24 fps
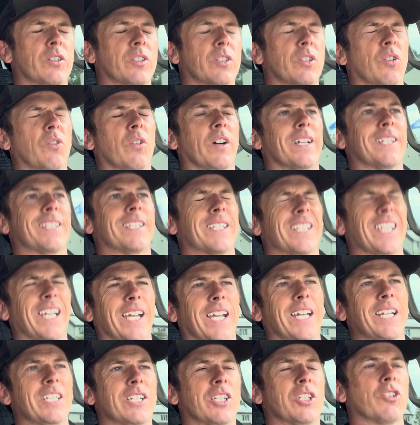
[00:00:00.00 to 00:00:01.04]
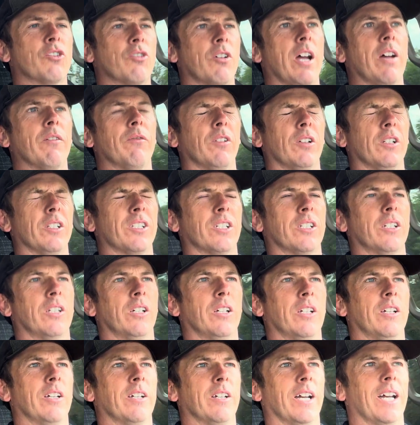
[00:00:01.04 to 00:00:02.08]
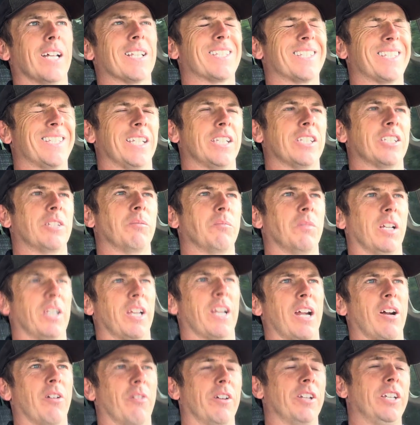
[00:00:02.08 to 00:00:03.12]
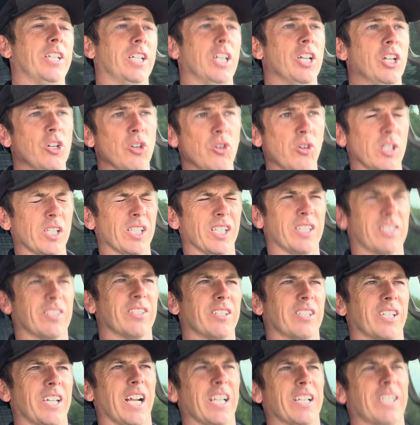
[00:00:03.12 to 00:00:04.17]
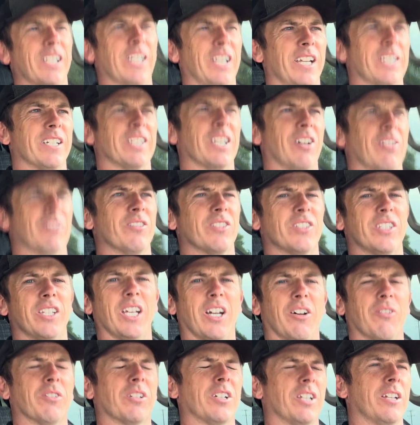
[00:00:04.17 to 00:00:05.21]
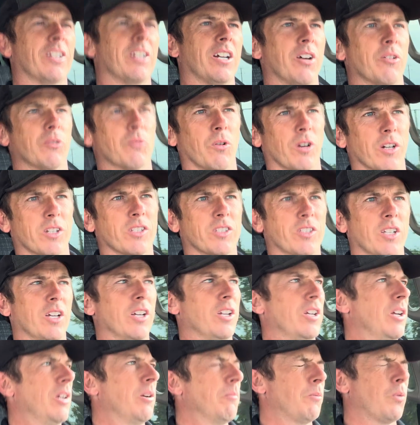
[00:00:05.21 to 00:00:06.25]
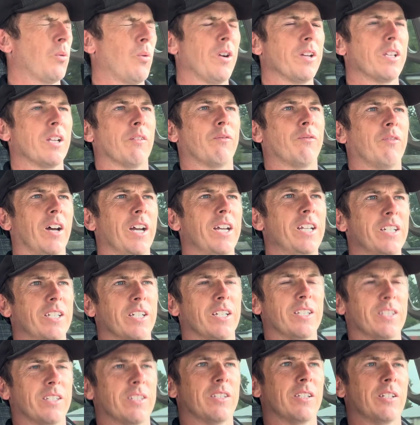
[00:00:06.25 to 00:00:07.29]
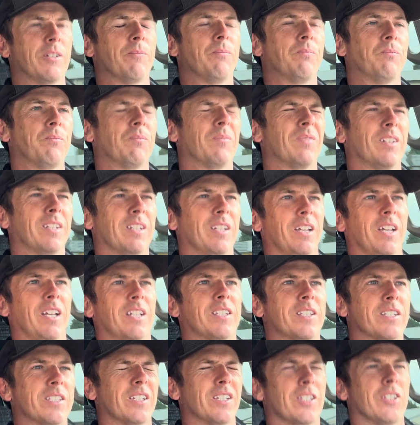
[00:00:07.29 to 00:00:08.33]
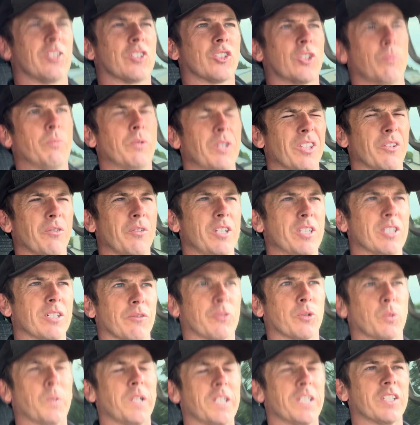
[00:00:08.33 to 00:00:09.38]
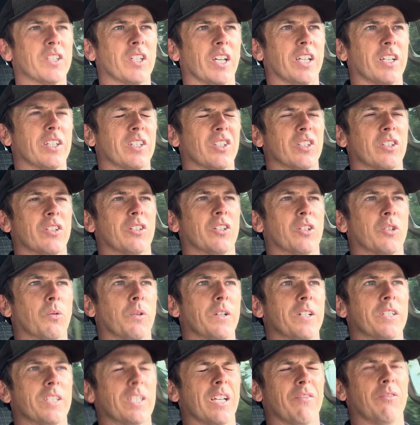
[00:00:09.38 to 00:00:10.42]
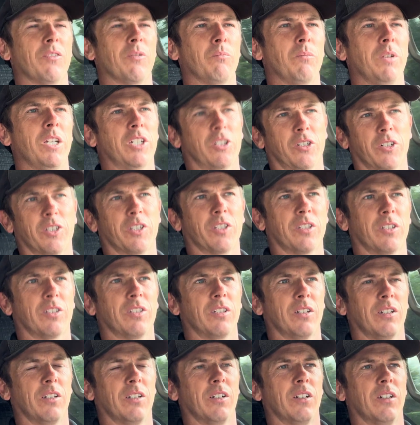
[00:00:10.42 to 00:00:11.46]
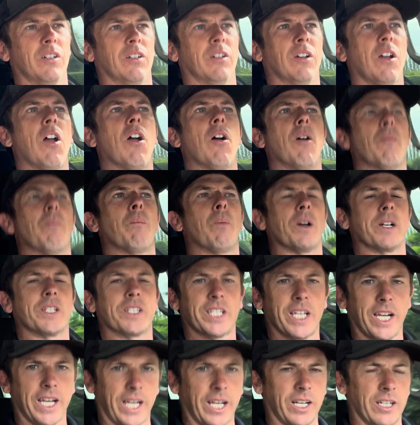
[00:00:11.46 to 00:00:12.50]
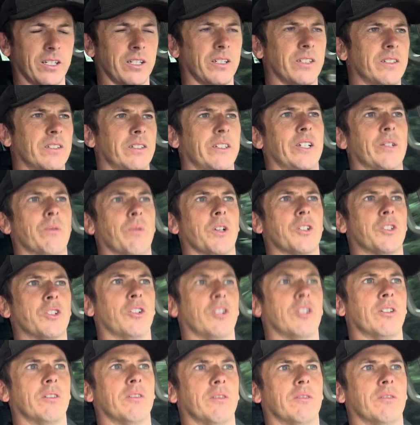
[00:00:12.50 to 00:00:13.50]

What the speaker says: So a second travelled at 60 mile an hour, and you can Google this and calculate it out and see how it works. What you'll find is it's somewhere in the region of 26, 27 meters per second is what you're